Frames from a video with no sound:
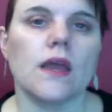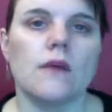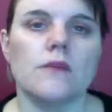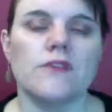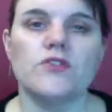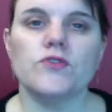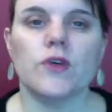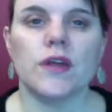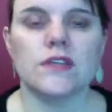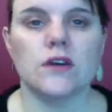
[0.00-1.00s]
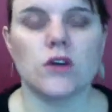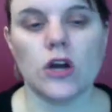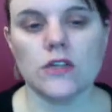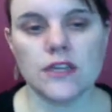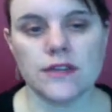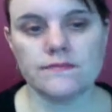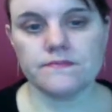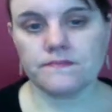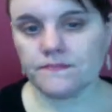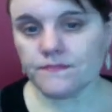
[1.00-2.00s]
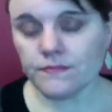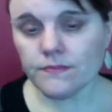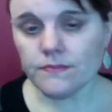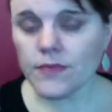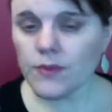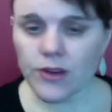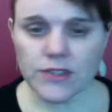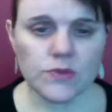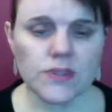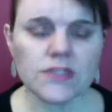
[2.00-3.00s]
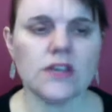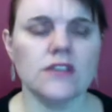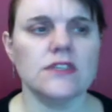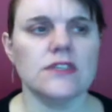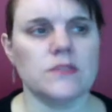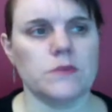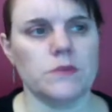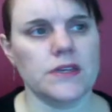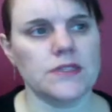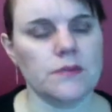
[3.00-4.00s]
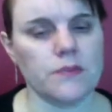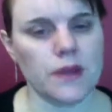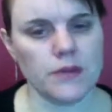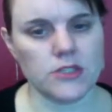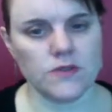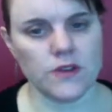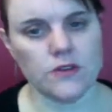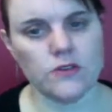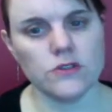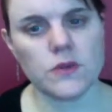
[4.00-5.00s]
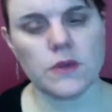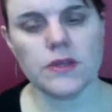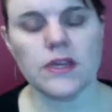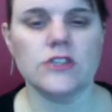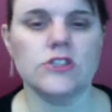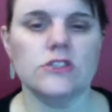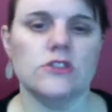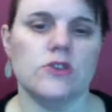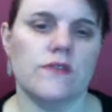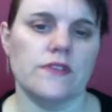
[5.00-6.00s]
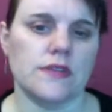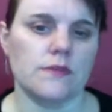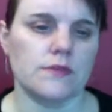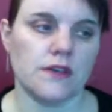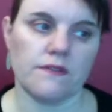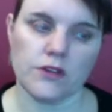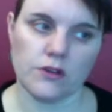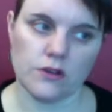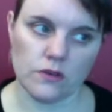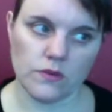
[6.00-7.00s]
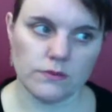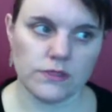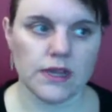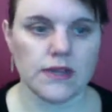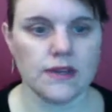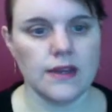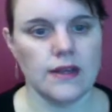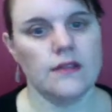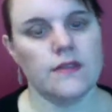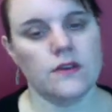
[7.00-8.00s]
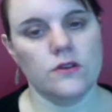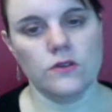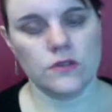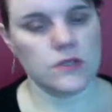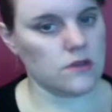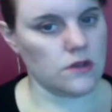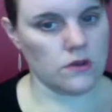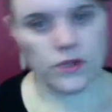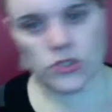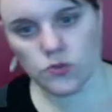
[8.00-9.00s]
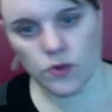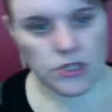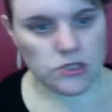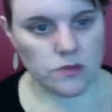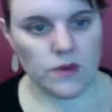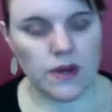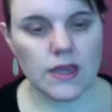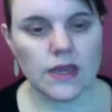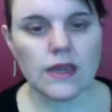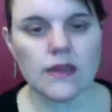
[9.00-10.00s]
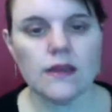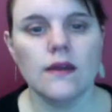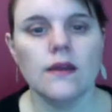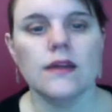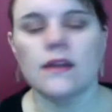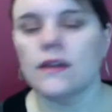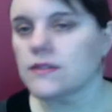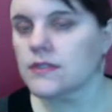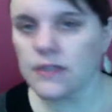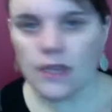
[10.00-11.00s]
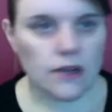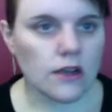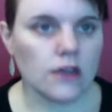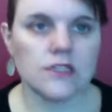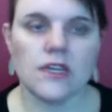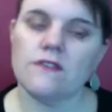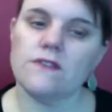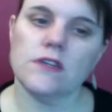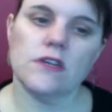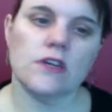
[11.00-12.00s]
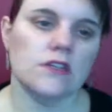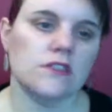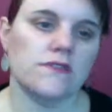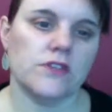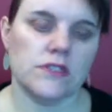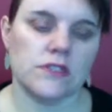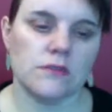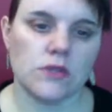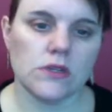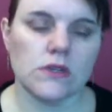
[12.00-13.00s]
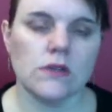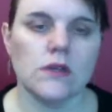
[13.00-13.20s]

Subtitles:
If you've cranked out content, press release content that's been picked up by a bunch of other news publications and you have the same stuff on your own website, Google doesn't know which one it should be ranking. Syndicated content, affiliate content, very similar.